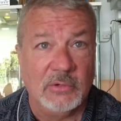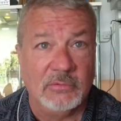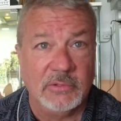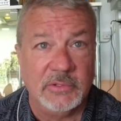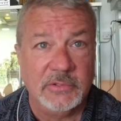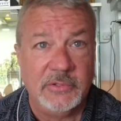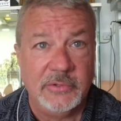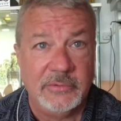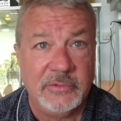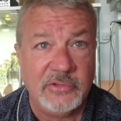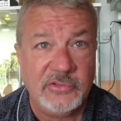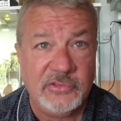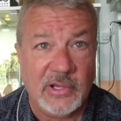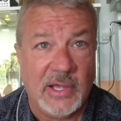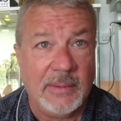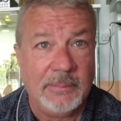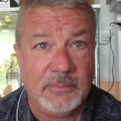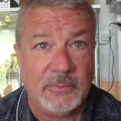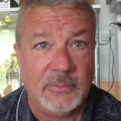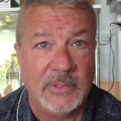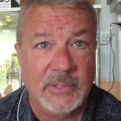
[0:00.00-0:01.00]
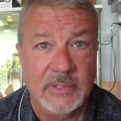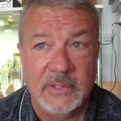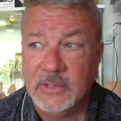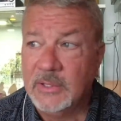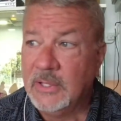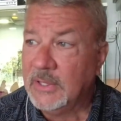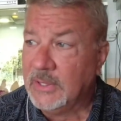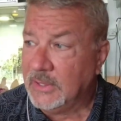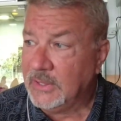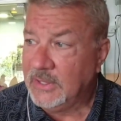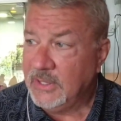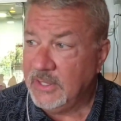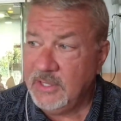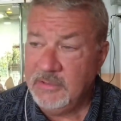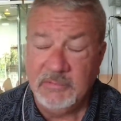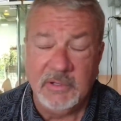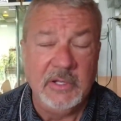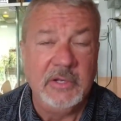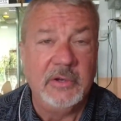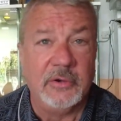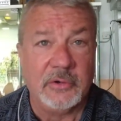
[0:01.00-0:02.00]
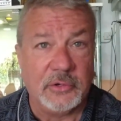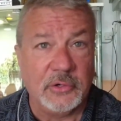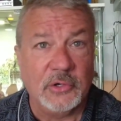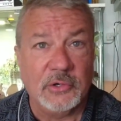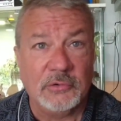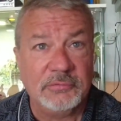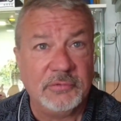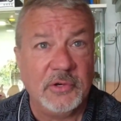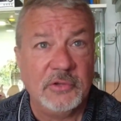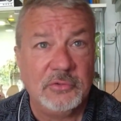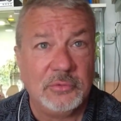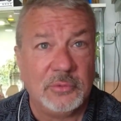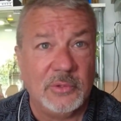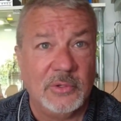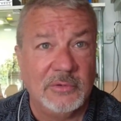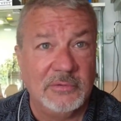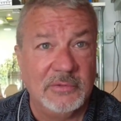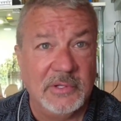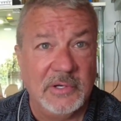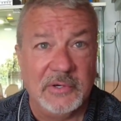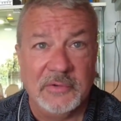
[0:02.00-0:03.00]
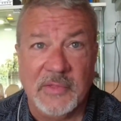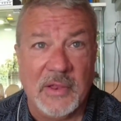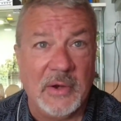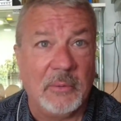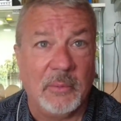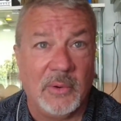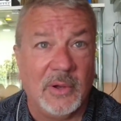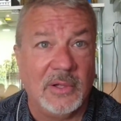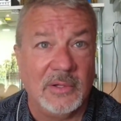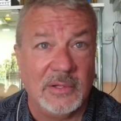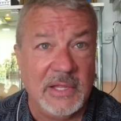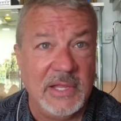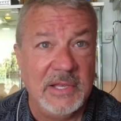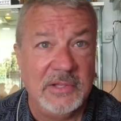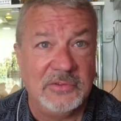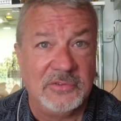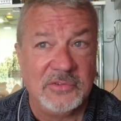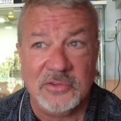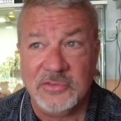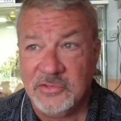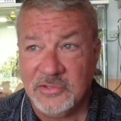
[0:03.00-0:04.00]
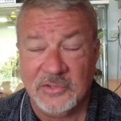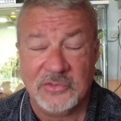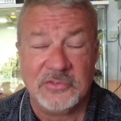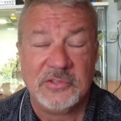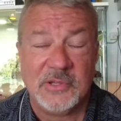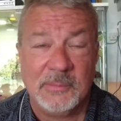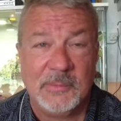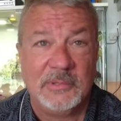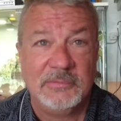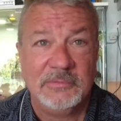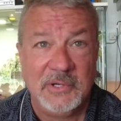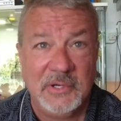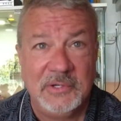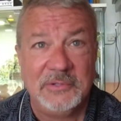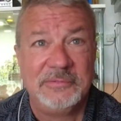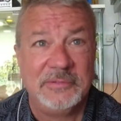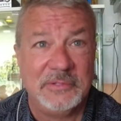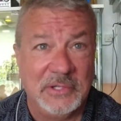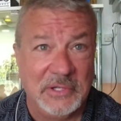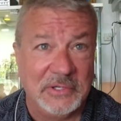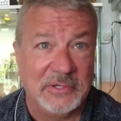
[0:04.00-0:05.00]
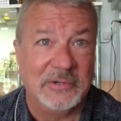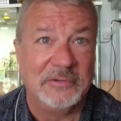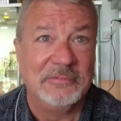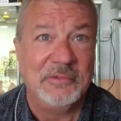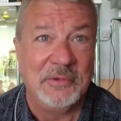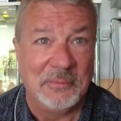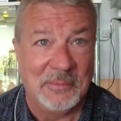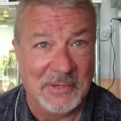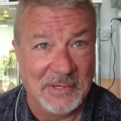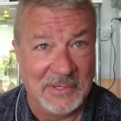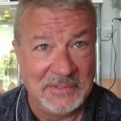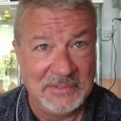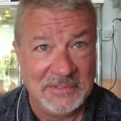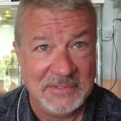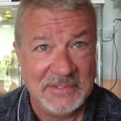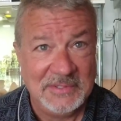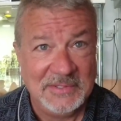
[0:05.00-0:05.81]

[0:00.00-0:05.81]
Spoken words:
over to her shop one evening. Her girlfriends were over there, and they were all eating, so she goes, come over here for dinner if you want.